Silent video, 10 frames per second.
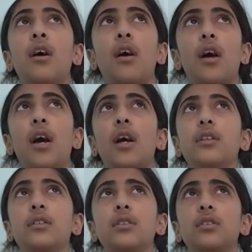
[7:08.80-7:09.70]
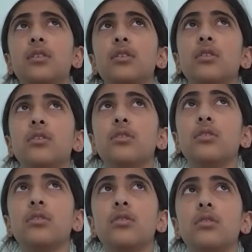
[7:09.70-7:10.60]
And
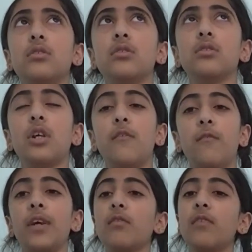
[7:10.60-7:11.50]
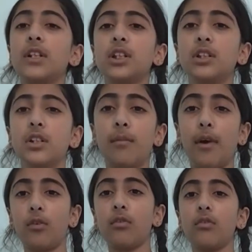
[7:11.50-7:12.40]
I think that's
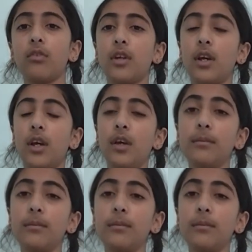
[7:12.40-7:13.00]
about it.